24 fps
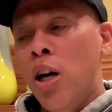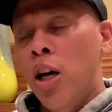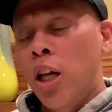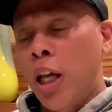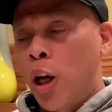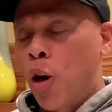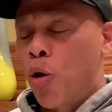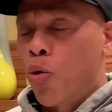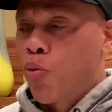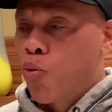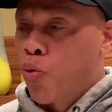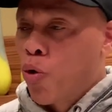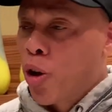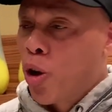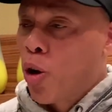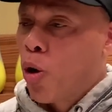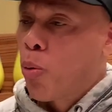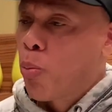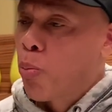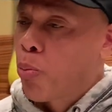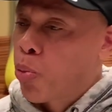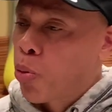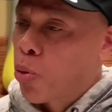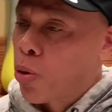like a
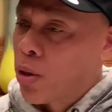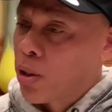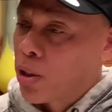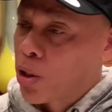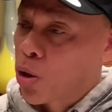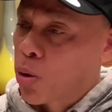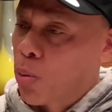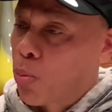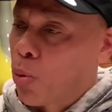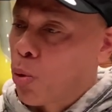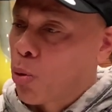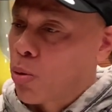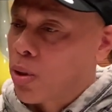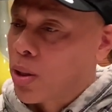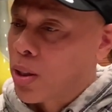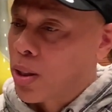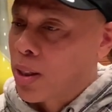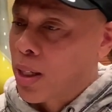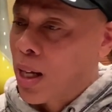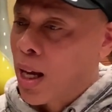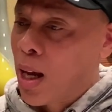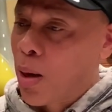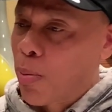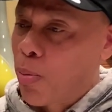real principled
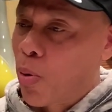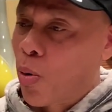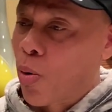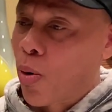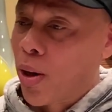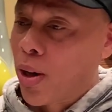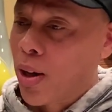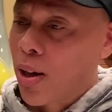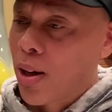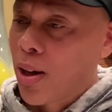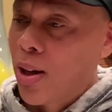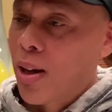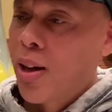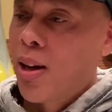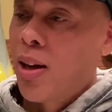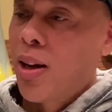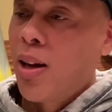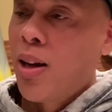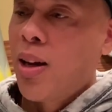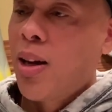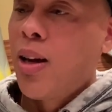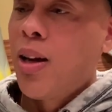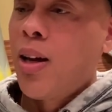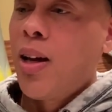standpoint,
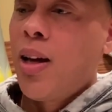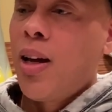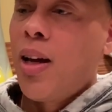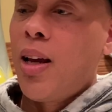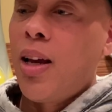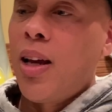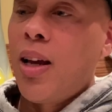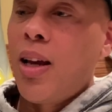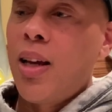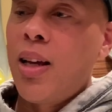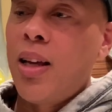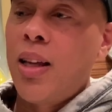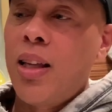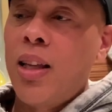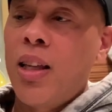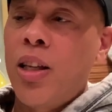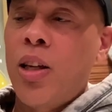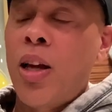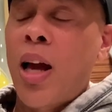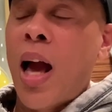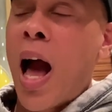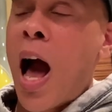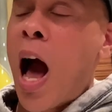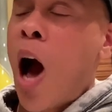
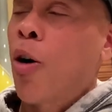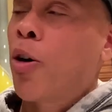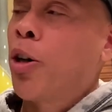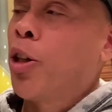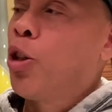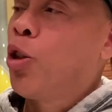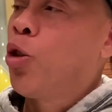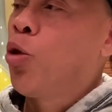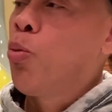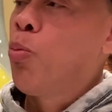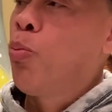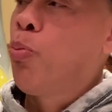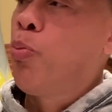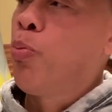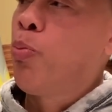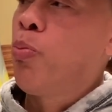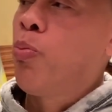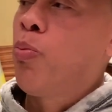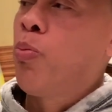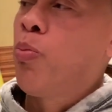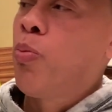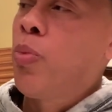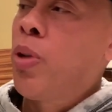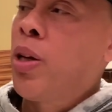how could you,
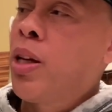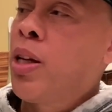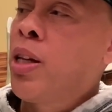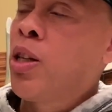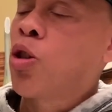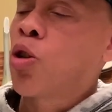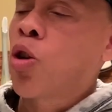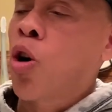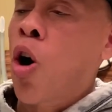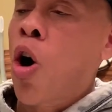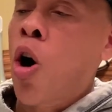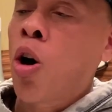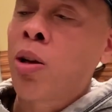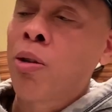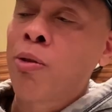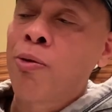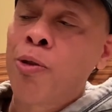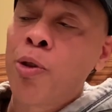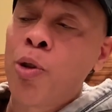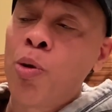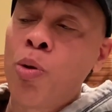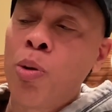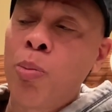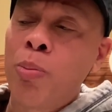he's calling
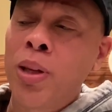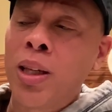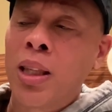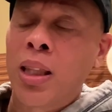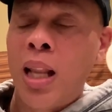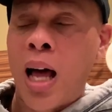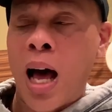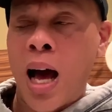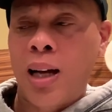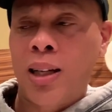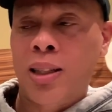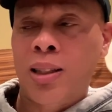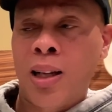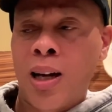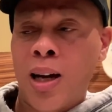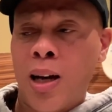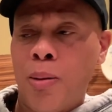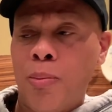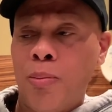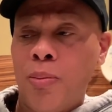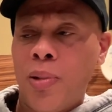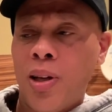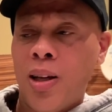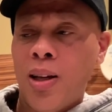for you to be locked
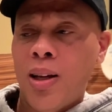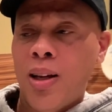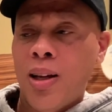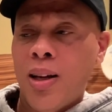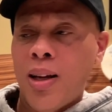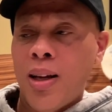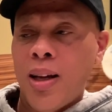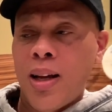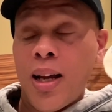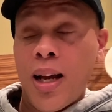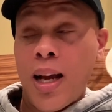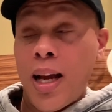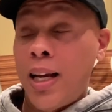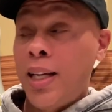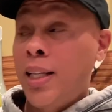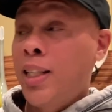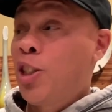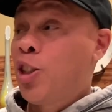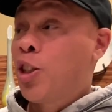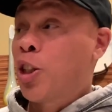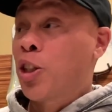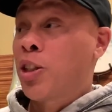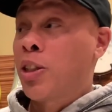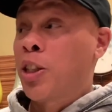up, and he
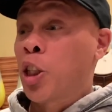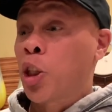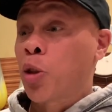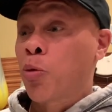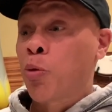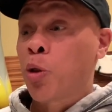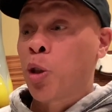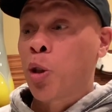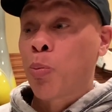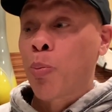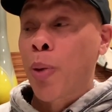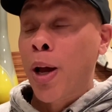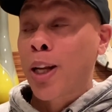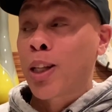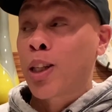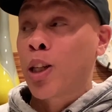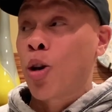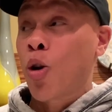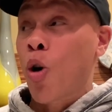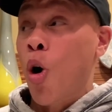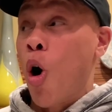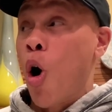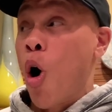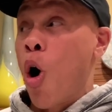just
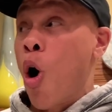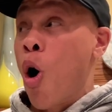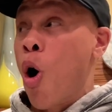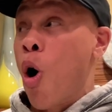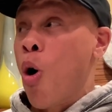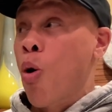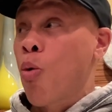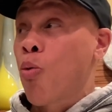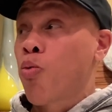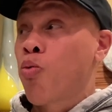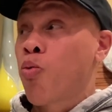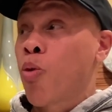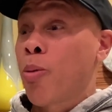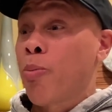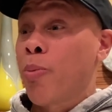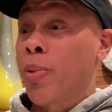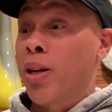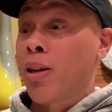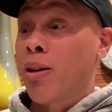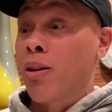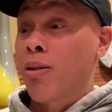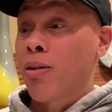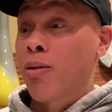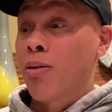disrespected all
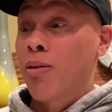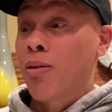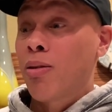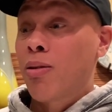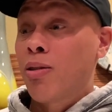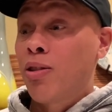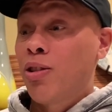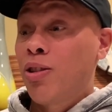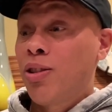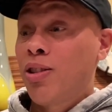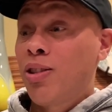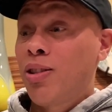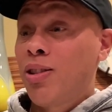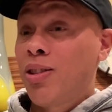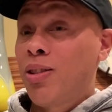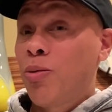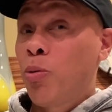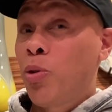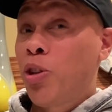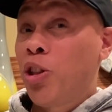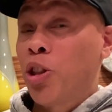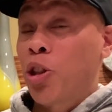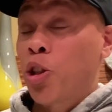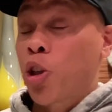women.
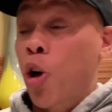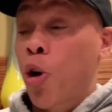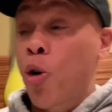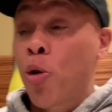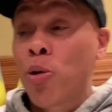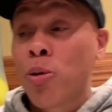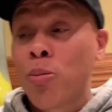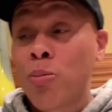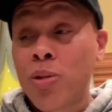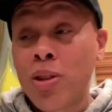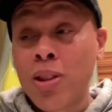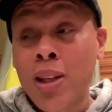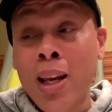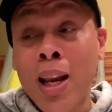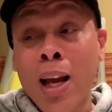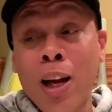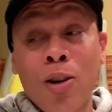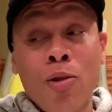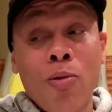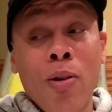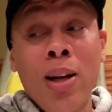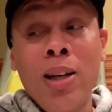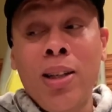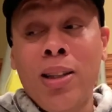We just heard him say that
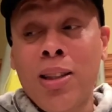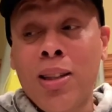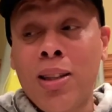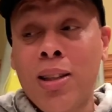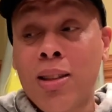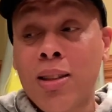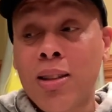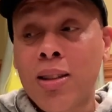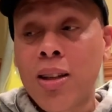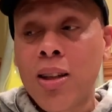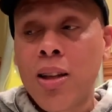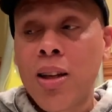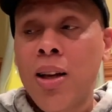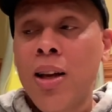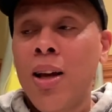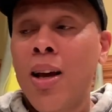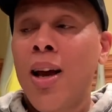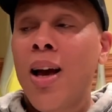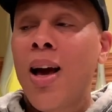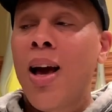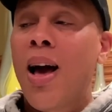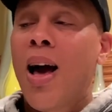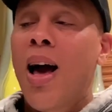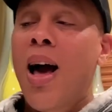craziness.
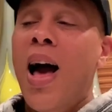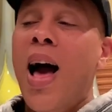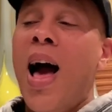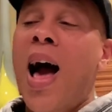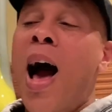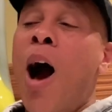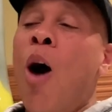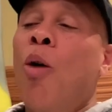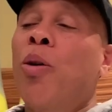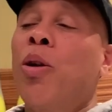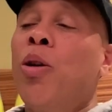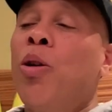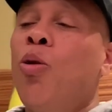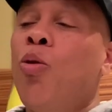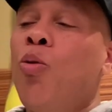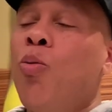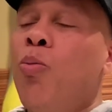How can you